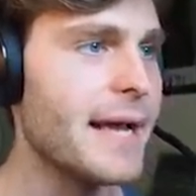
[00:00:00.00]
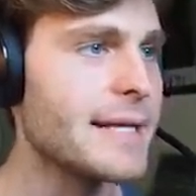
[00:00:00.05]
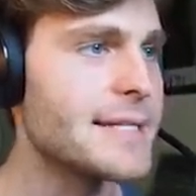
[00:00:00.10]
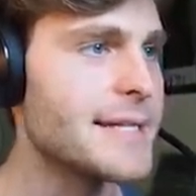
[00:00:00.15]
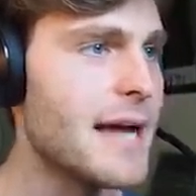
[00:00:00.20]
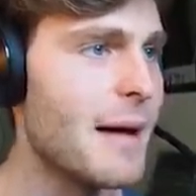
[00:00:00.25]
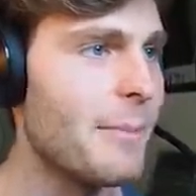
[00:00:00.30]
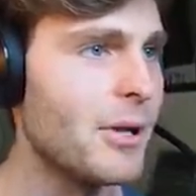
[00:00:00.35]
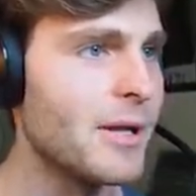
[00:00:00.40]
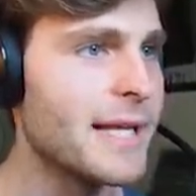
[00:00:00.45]
A
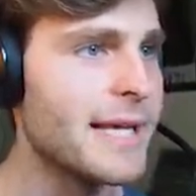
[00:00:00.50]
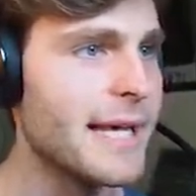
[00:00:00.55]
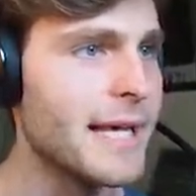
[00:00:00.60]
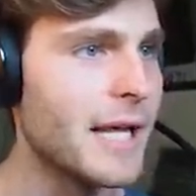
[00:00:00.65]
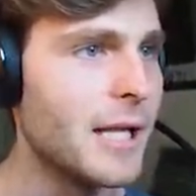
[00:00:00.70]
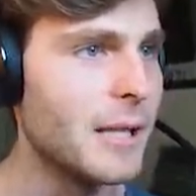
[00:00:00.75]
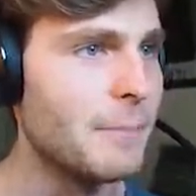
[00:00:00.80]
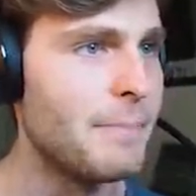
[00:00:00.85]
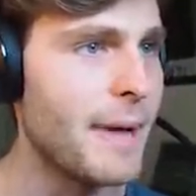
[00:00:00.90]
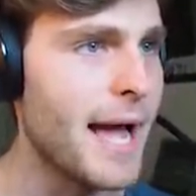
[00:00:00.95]
double
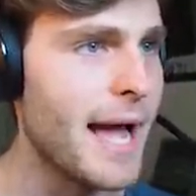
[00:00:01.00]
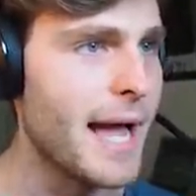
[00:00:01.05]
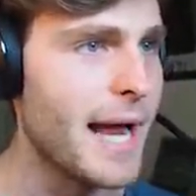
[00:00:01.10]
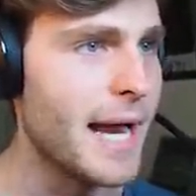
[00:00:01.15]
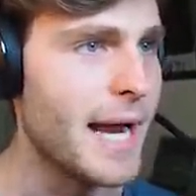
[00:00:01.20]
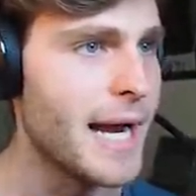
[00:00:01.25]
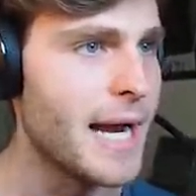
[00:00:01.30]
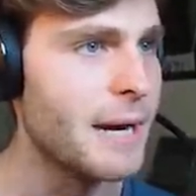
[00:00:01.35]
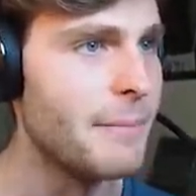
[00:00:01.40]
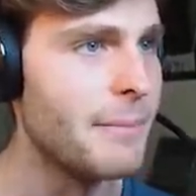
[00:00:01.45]
kill,
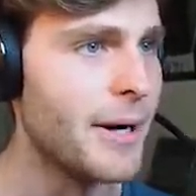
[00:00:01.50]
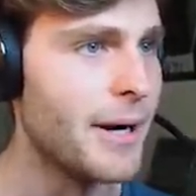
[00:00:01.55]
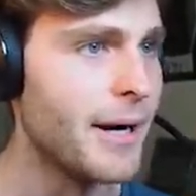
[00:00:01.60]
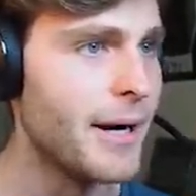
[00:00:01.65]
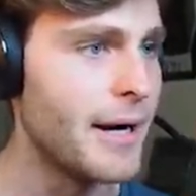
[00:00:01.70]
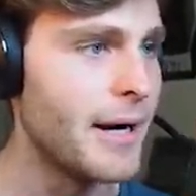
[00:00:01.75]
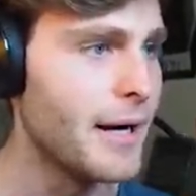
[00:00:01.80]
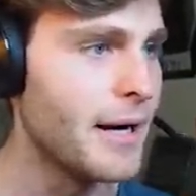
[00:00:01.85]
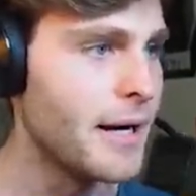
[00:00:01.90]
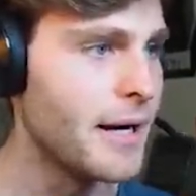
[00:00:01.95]

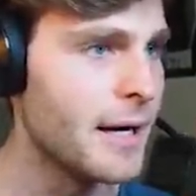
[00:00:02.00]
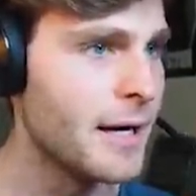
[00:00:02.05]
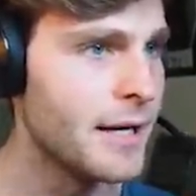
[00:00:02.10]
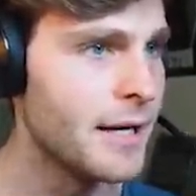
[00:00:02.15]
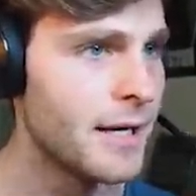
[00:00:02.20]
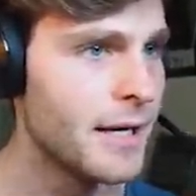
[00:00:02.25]
baby.